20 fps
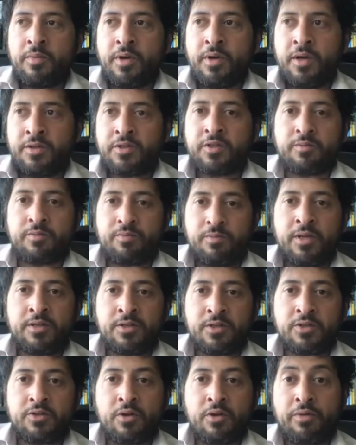is
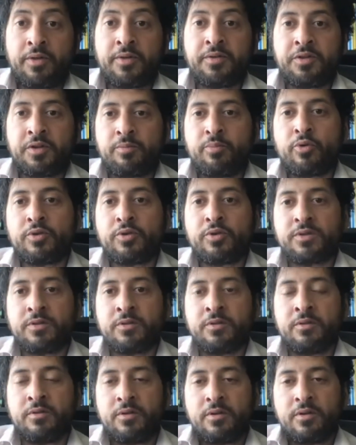this an authentic
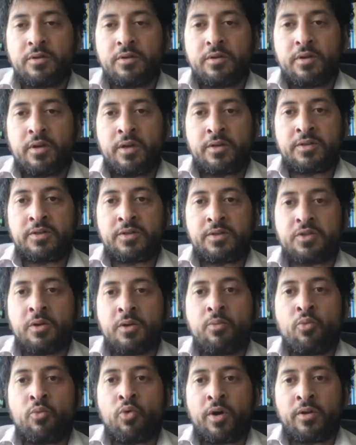person? Is this
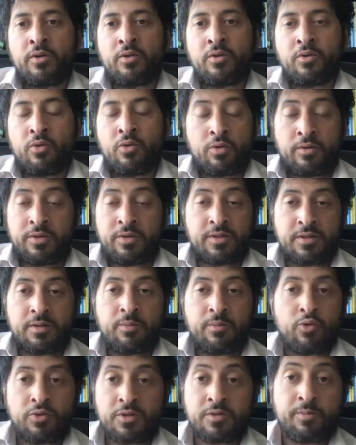someone, or is this
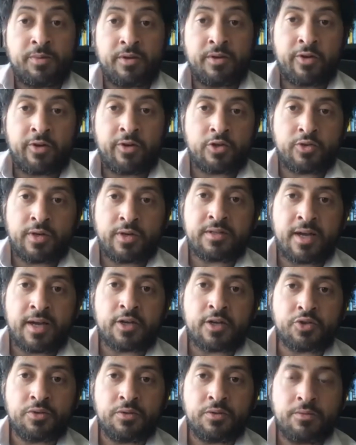someone who's just being very
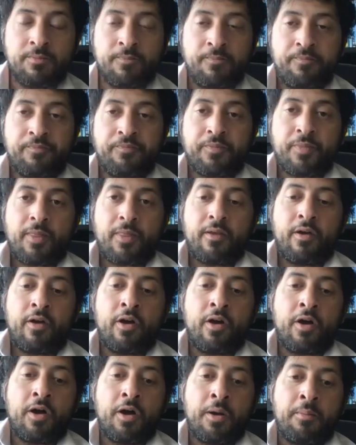transactional?
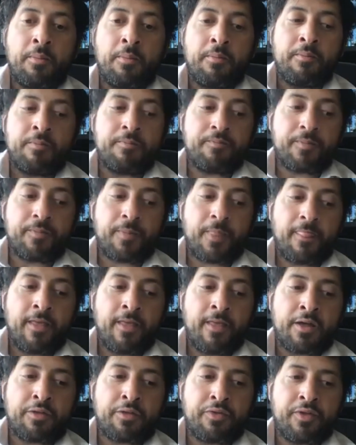And
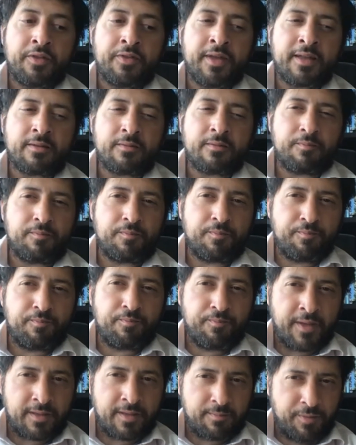I think
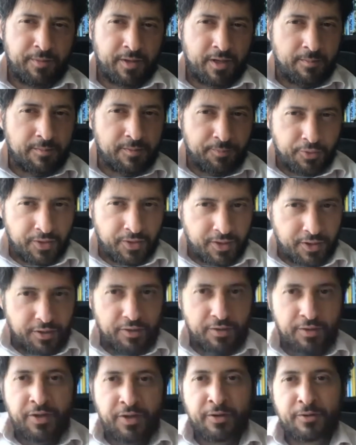that becomes pretty
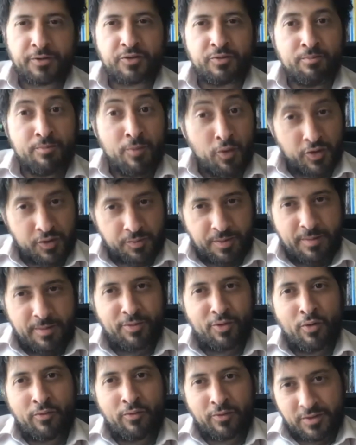clear to most
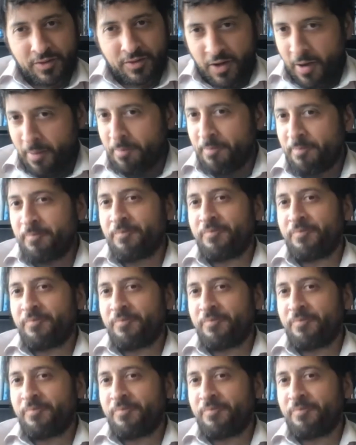people over time.